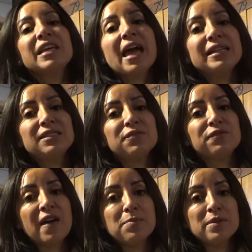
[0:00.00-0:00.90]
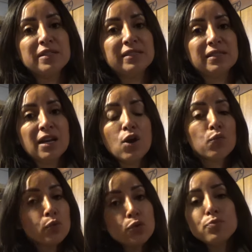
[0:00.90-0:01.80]
case, Fatima's
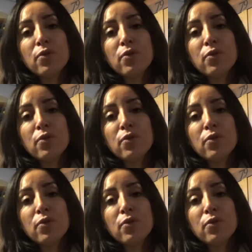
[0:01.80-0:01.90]
rule